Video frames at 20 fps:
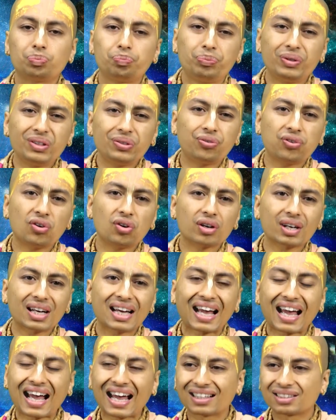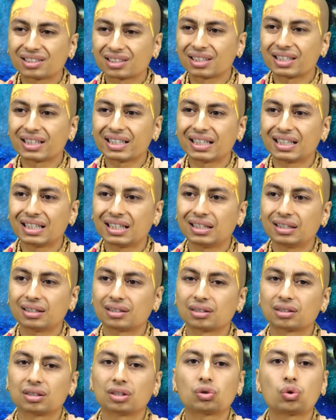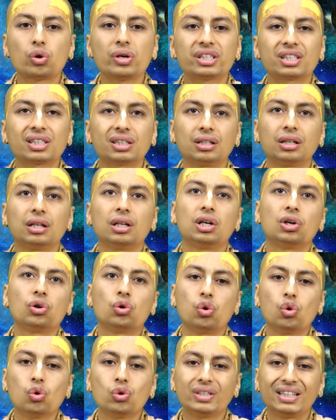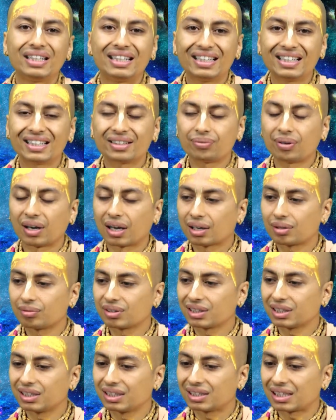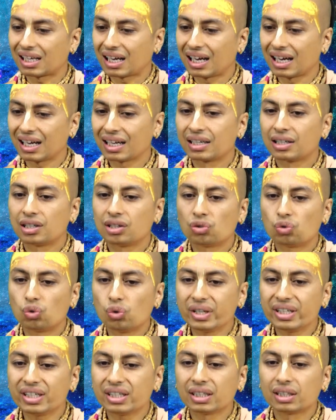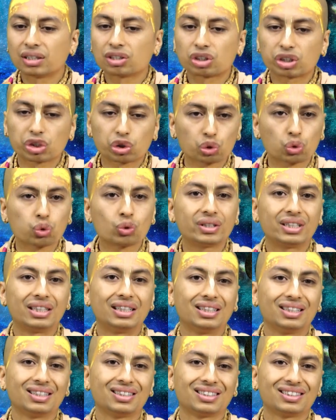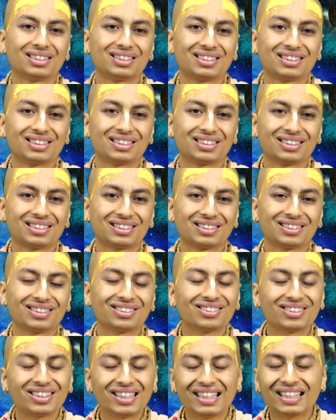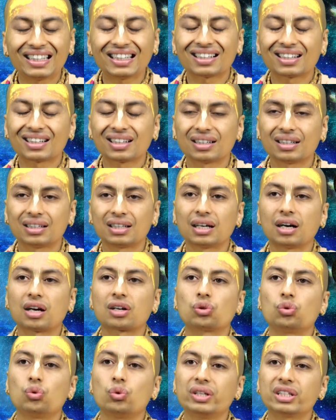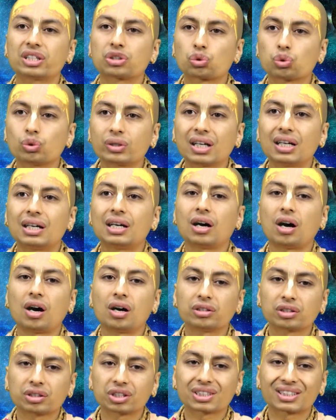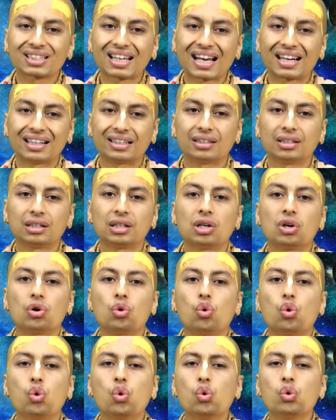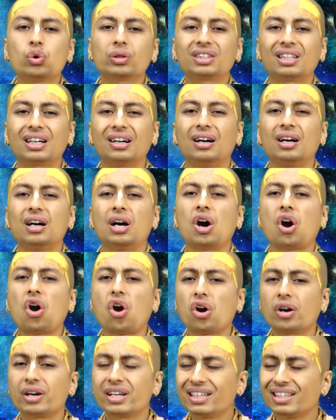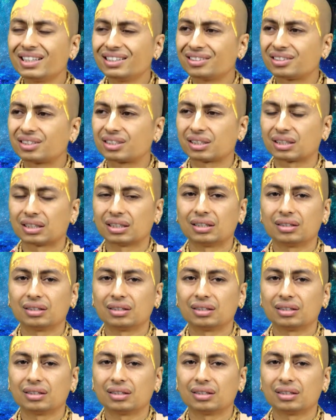Before answering the question, who need Bhagavad Gita, we should think, or we should understand who the audience